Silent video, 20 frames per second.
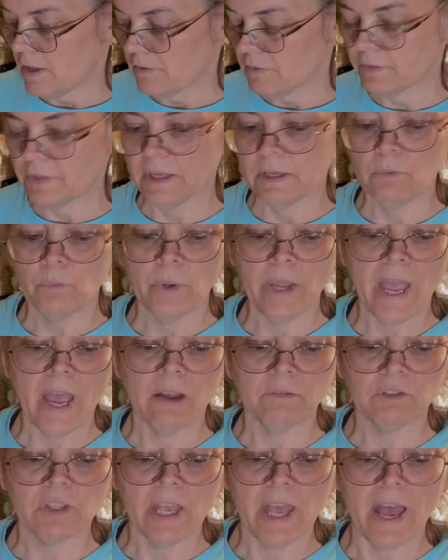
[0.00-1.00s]
Then we
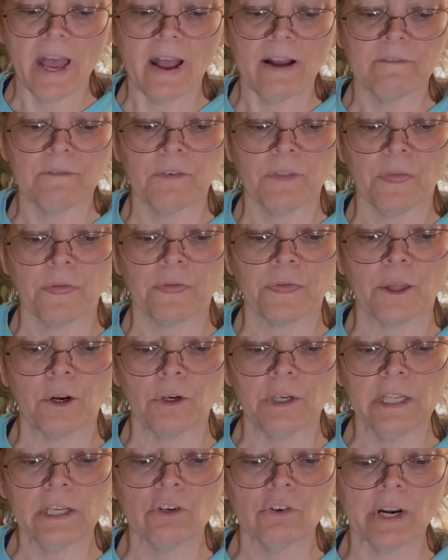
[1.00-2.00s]
have to have
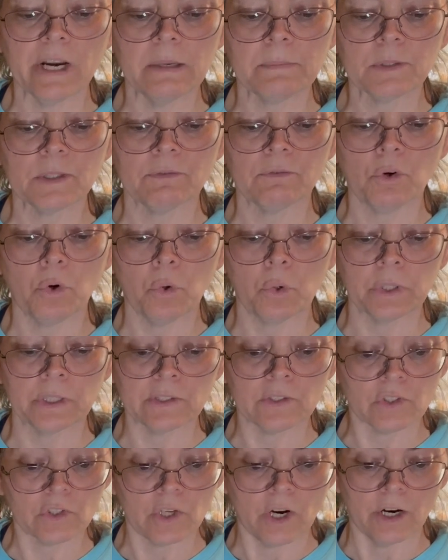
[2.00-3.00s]
30 grams of
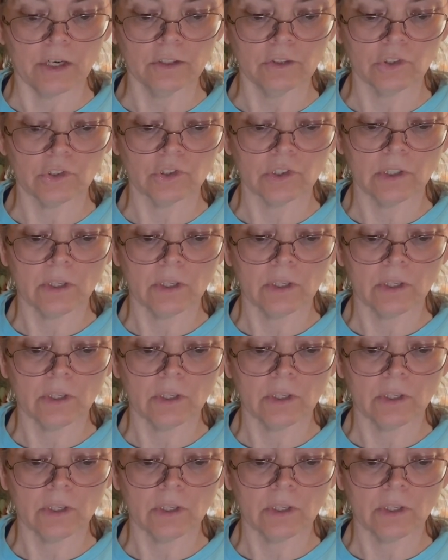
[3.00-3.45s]
cornstarch